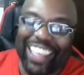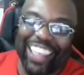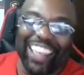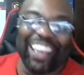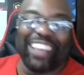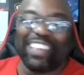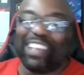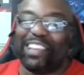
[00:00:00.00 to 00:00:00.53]

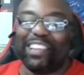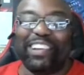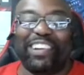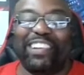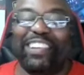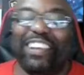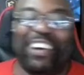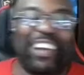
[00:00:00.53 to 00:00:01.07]
I
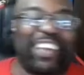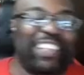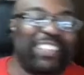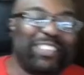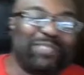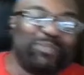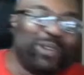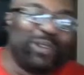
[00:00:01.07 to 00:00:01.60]
learned, no, get
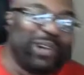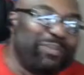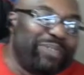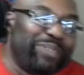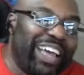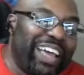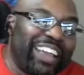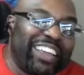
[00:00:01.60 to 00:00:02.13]
the smaller
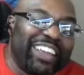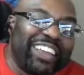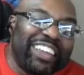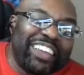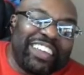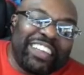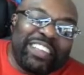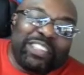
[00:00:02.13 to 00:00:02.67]
bag.
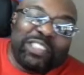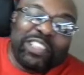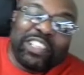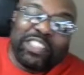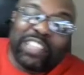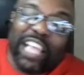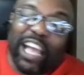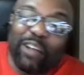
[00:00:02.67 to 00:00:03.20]

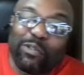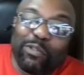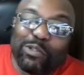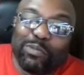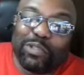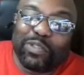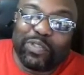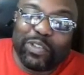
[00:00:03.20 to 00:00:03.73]
That
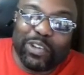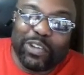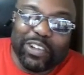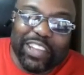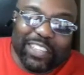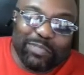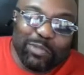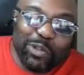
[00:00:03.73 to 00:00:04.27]
room's full.
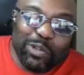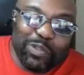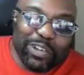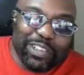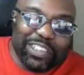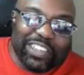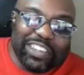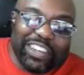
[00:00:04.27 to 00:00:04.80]
Let's move
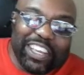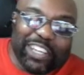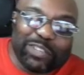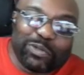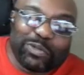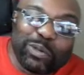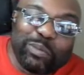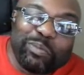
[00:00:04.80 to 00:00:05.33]
on to the next
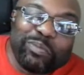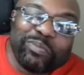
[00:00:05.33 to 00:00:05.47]
room.